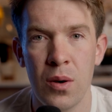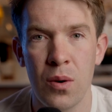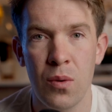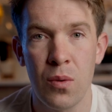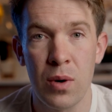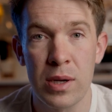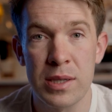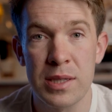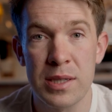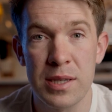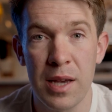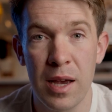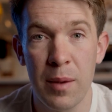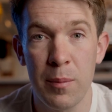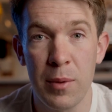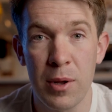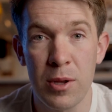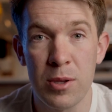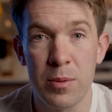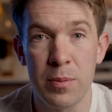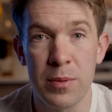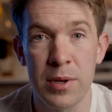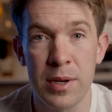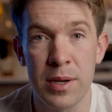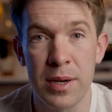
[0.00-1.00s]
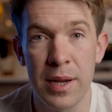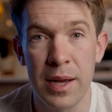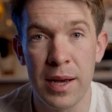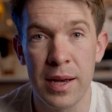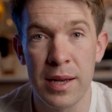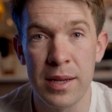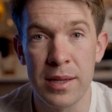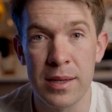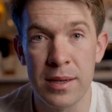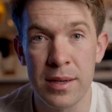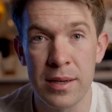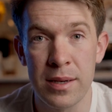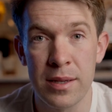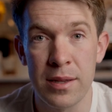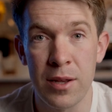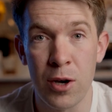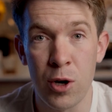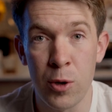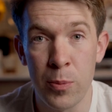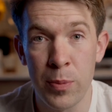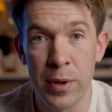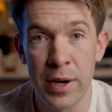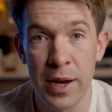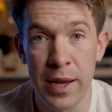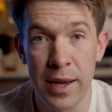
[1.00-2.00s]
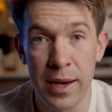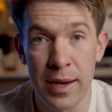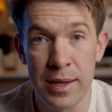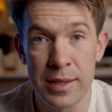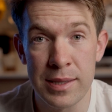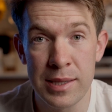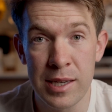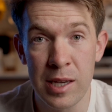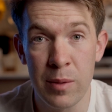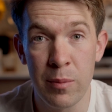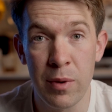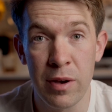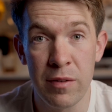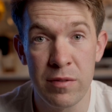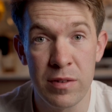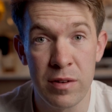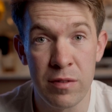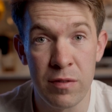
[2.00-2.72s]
What Sam Altman and the OpenAI team have